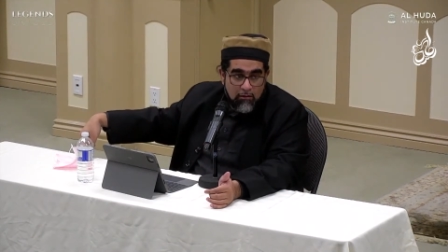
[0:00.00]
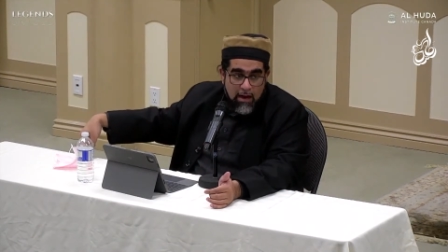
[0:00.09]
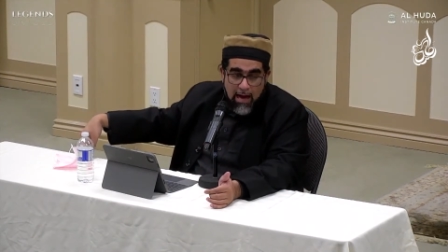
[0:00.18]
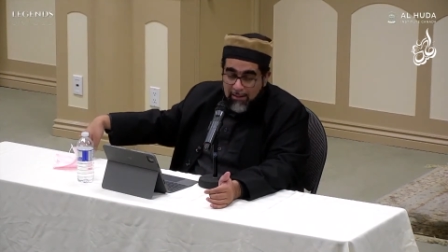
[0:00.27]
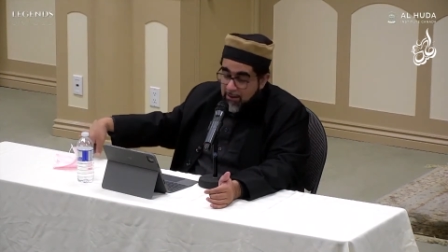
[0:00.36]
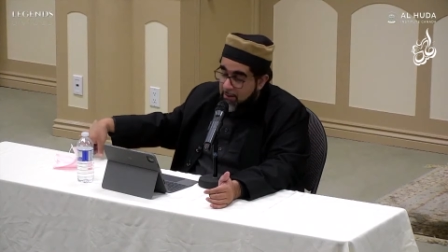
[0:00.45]

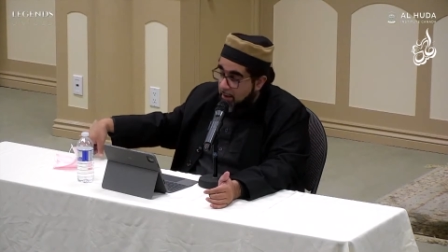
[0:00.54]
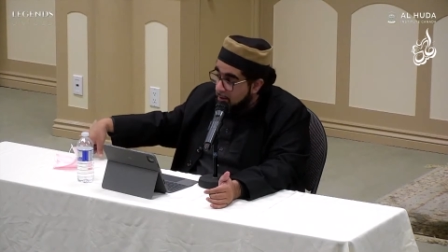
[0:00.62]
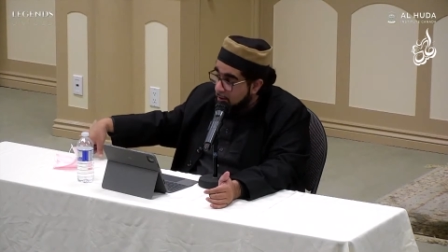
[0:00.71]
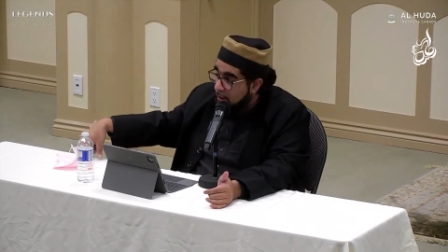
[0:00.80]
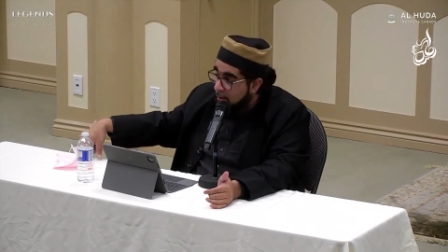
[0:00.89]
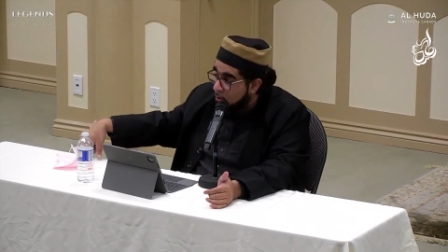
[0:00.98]
as a
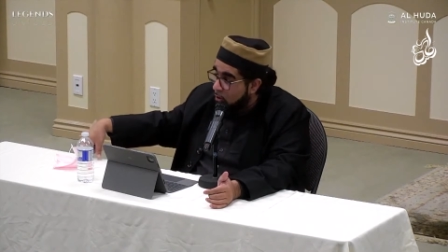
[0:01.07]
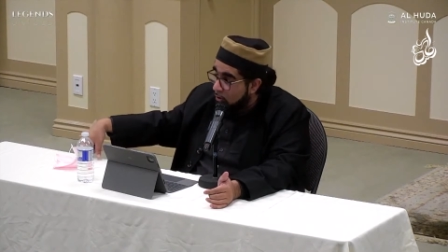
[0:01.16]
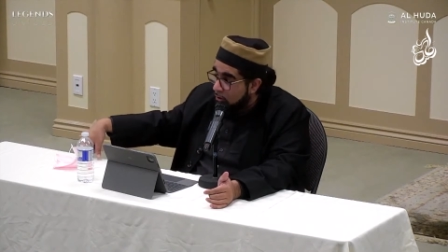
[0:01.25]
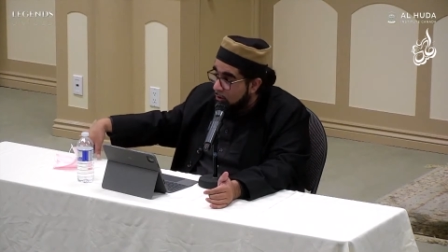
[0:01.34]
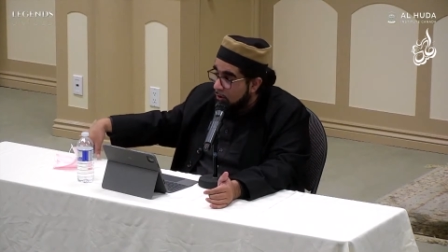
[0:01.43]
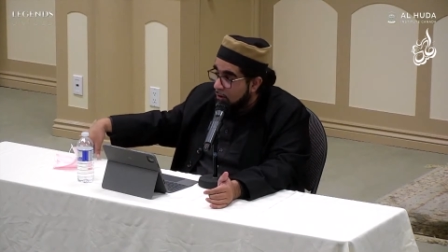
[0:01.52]
17 year
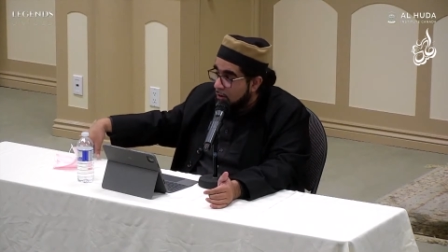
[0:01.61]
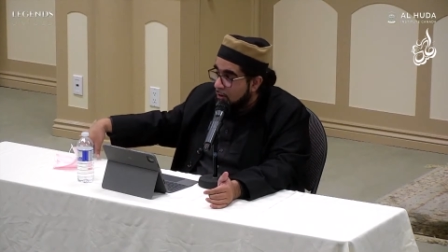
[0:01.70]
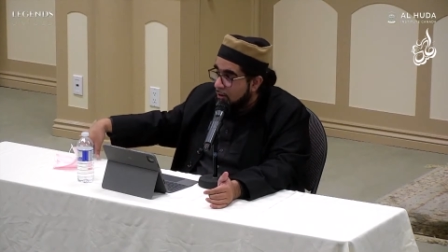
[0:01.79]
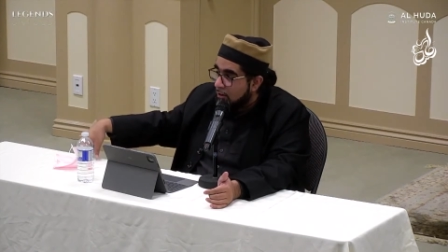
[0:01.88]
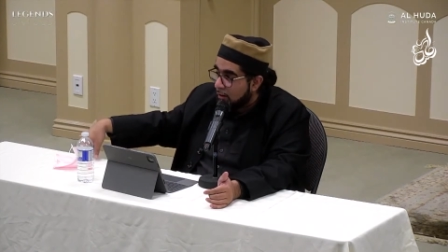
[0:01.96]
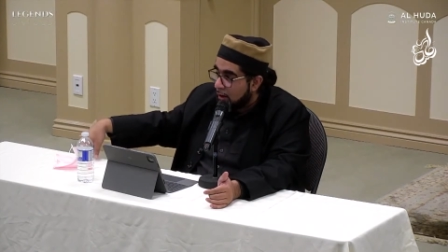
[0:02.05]
old.
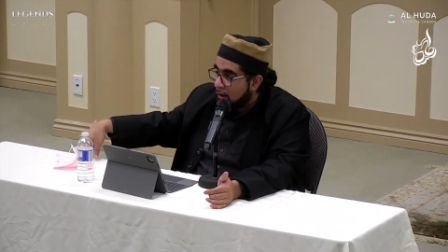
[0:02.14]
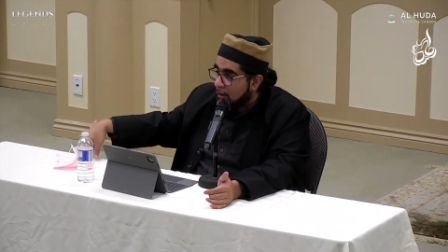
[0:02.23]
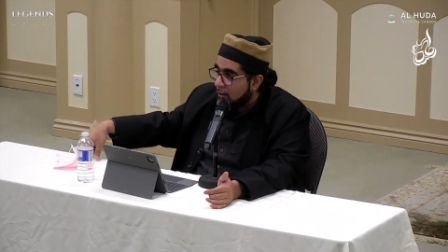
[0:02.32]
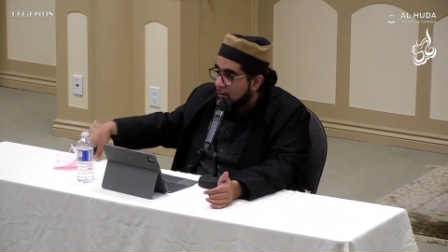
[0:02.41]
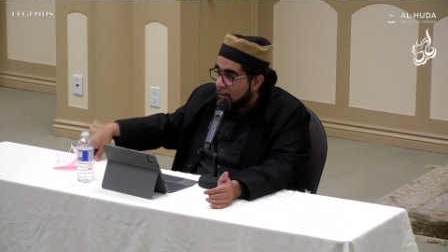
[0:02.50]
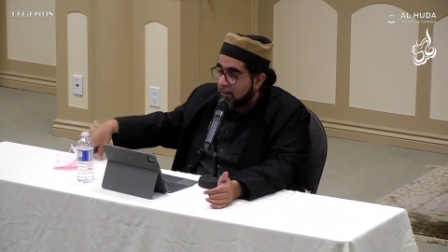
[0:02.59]
Okay,
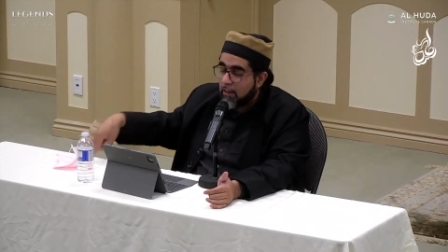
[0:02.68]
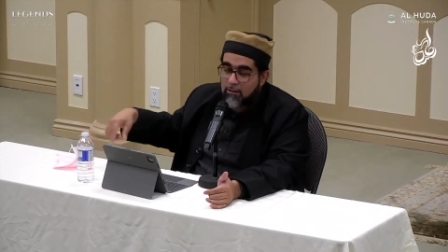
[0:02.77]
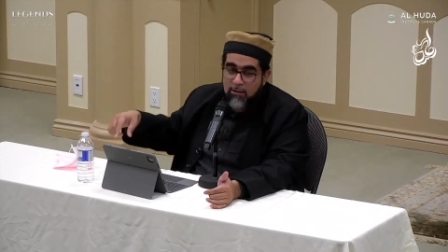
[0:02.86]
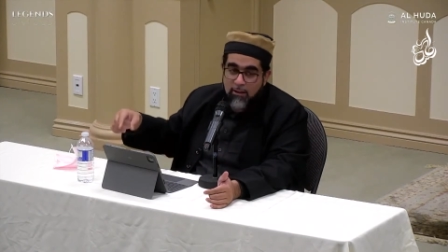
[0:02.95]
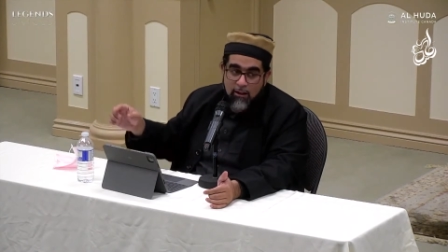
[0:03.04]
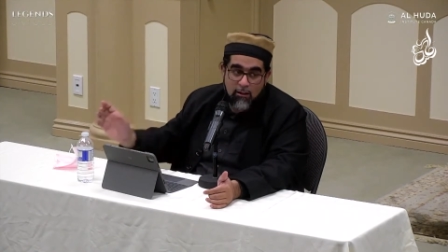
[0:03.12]
let that
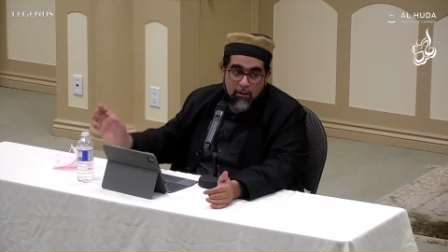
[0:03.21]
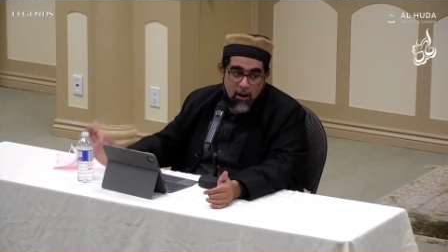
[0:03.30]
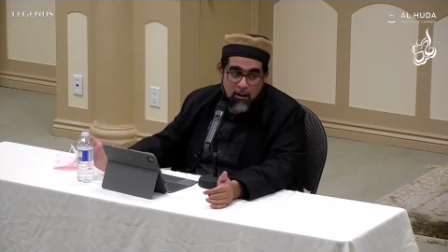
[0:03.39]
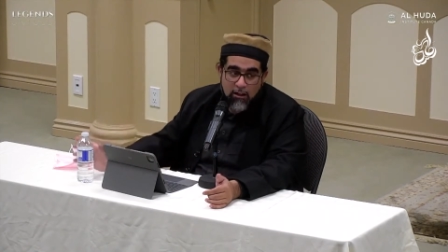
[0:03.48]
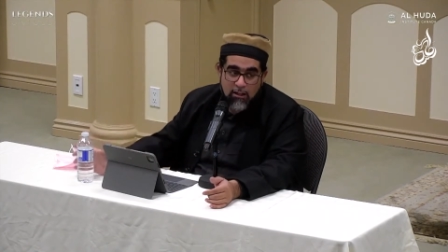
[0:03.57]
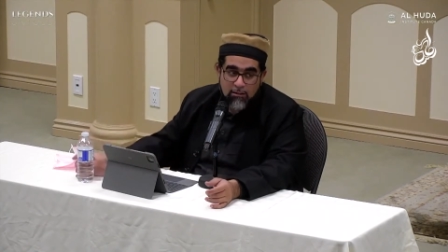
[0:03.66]
sink in.
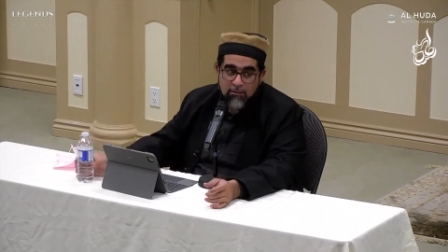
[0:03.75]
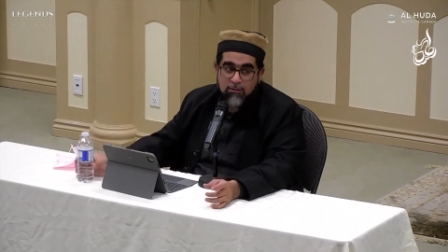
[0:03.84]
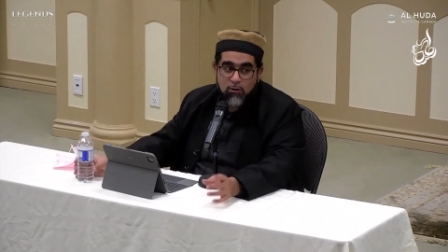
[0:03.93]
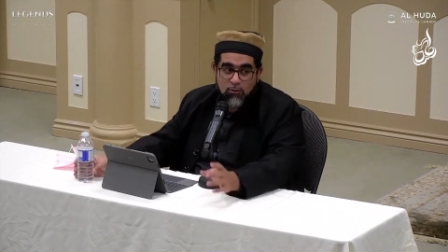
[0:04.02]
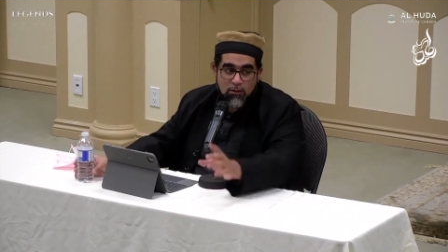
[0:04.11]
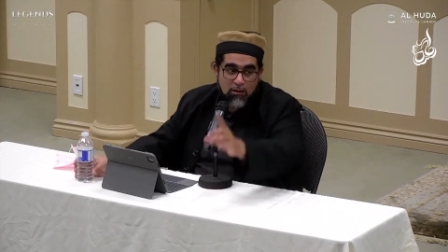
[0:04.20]
Our kids
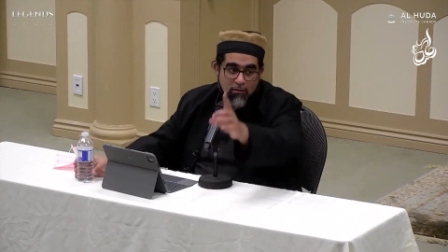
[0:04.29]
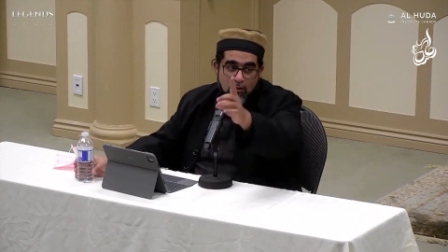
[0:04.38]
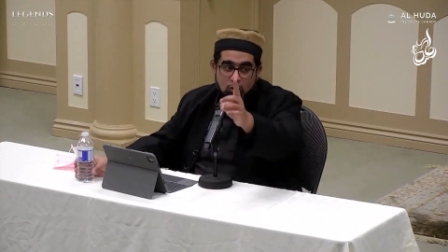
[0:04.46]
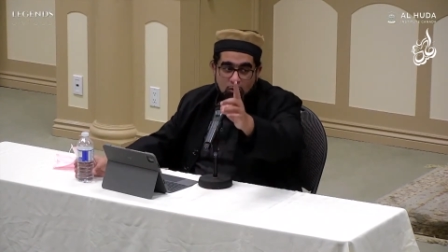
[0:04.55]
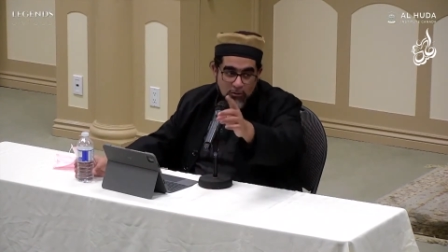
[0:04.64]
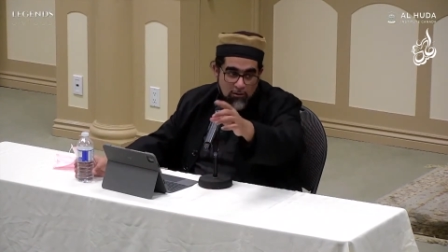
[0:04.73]
don't even
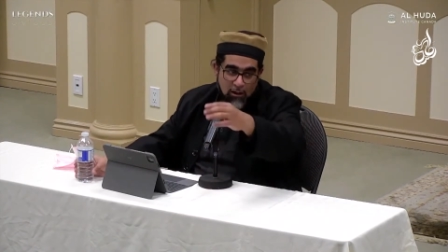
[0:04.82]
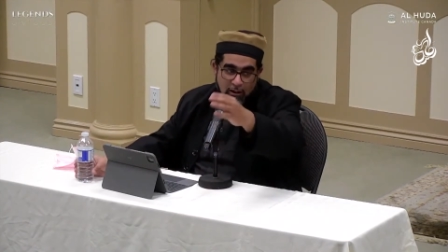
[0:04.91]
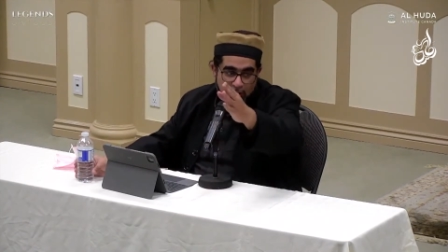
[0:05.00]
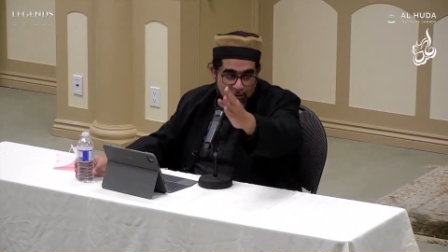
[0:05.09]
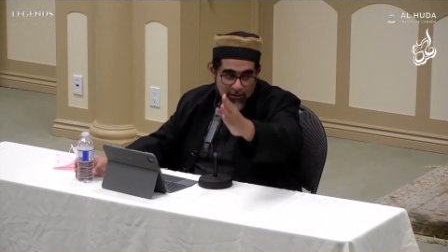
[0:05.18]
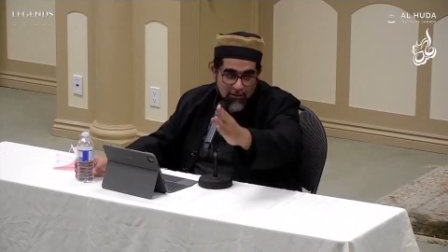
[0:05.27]
go to like,
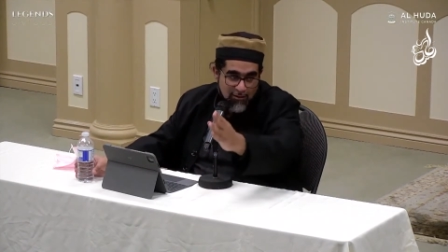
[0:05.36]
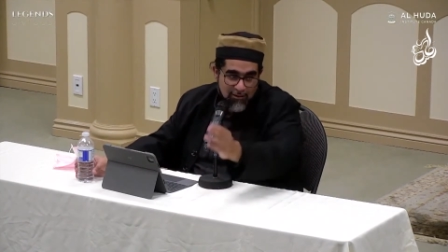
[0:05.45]
you know,